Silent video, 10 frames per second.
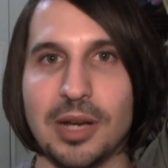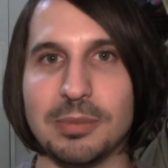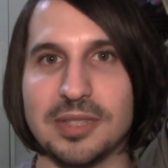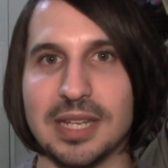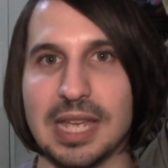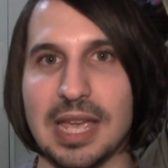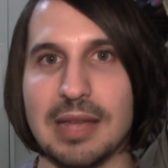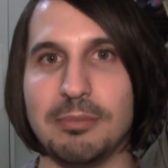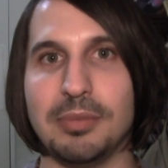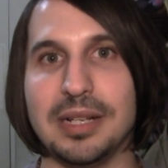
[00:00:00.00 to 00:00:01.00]
prompt as I
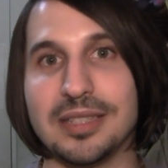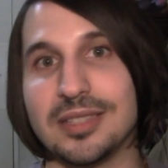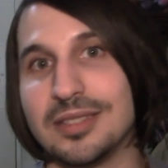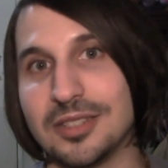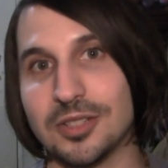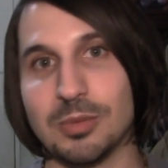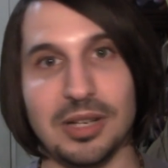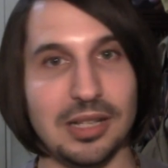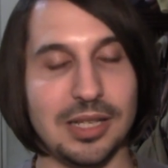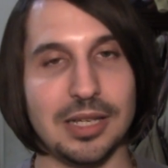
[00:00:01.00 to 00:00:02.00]
can, but just
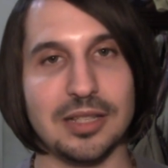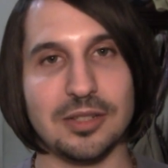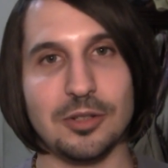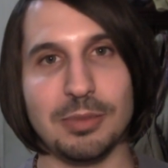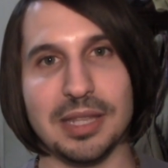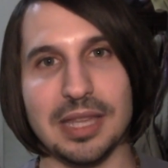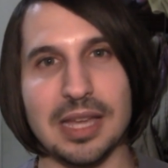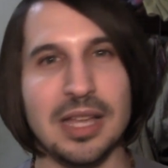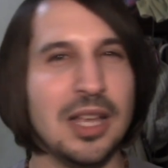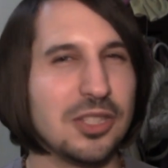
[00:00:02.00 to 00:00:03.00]
want to let you guys know about
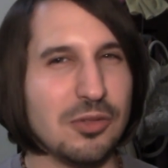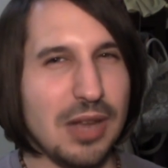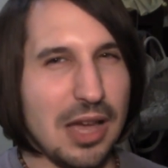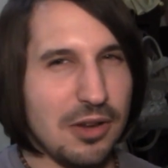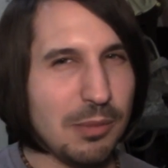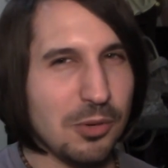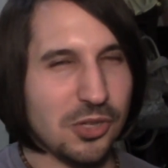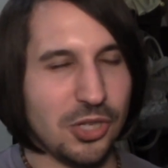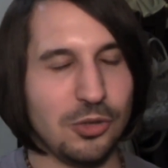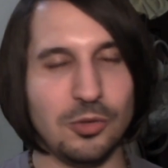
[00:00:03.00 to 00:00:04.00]
that. So now
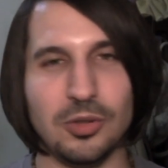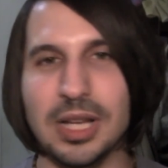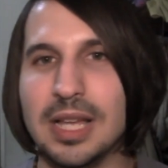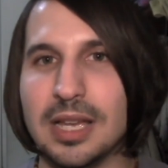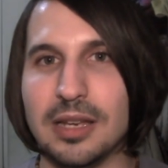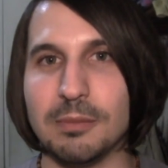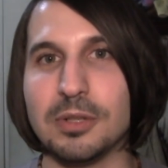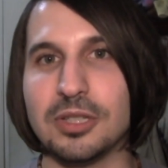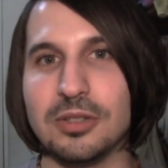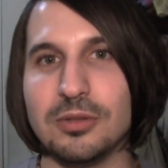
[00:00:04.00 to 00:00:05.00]
number two.
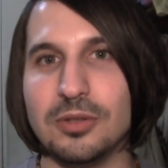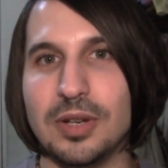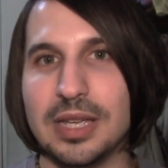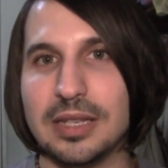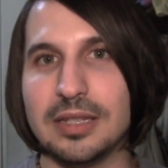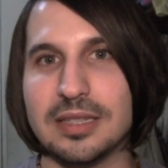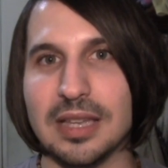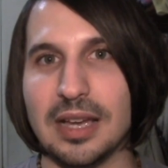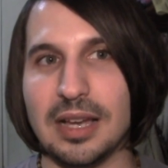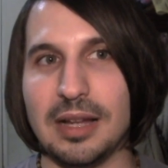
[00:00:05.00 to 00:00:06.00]
Number two
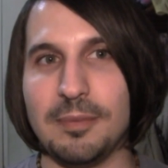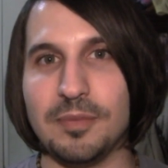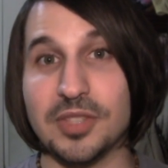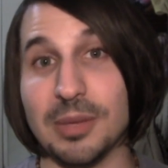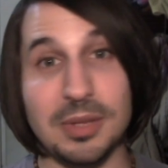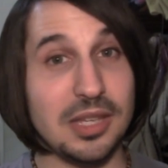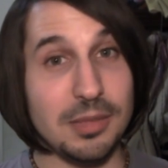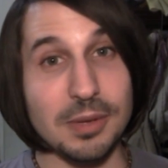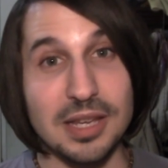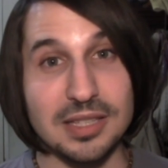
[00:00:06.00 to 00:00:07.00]
is um, something
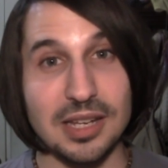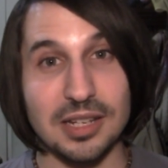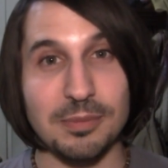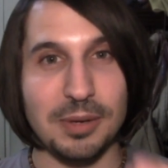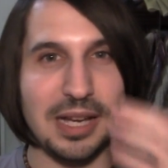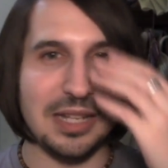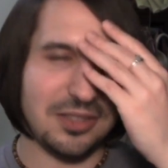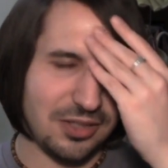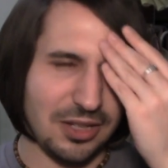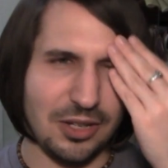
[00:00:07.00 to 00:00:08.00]
to keep you guys
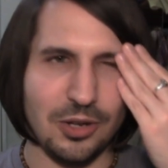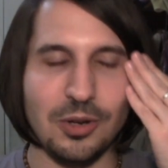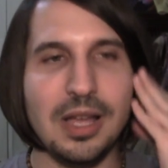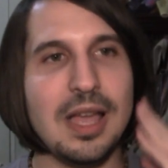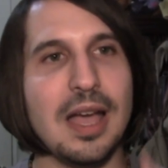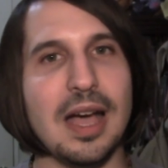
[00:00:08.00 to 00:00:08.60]
occupied. So